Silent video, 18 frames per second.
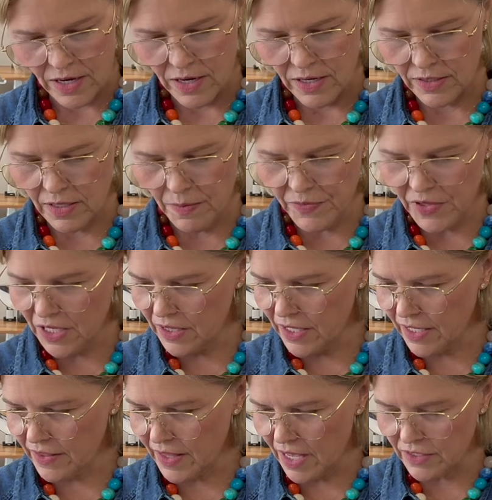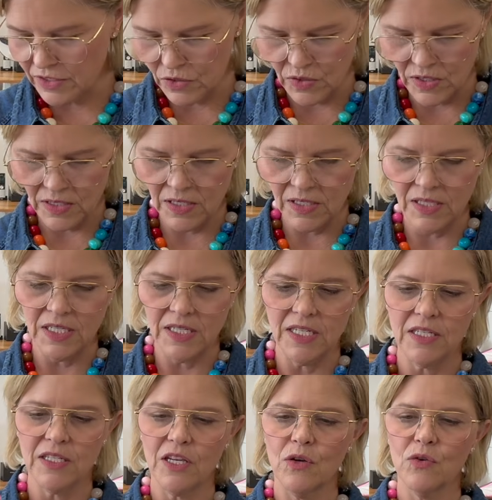something like that. So this is the
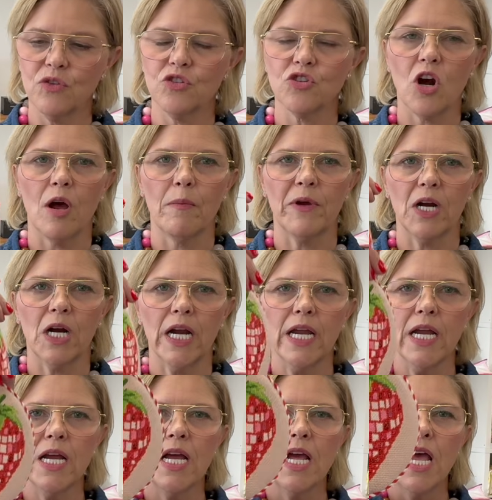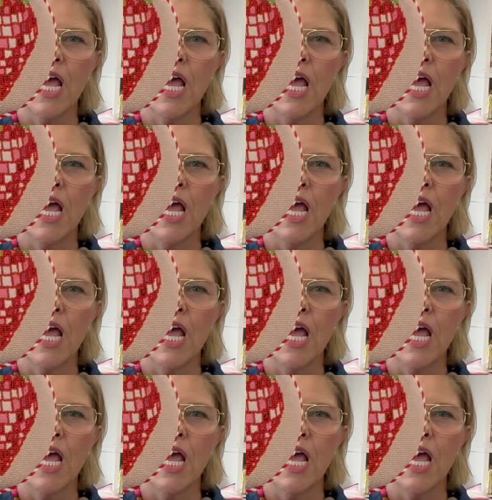disco strawberry.